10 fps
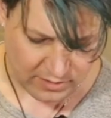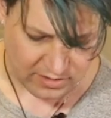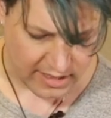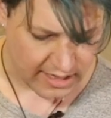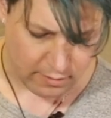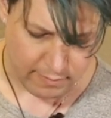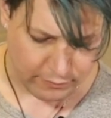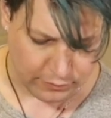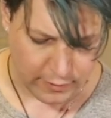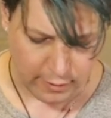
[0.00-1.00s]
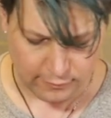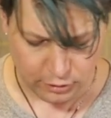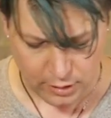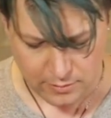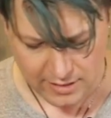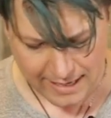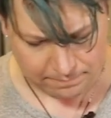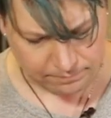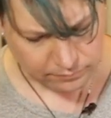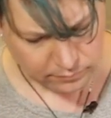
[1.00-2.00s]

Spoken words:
Once again, the reference photograph shows that.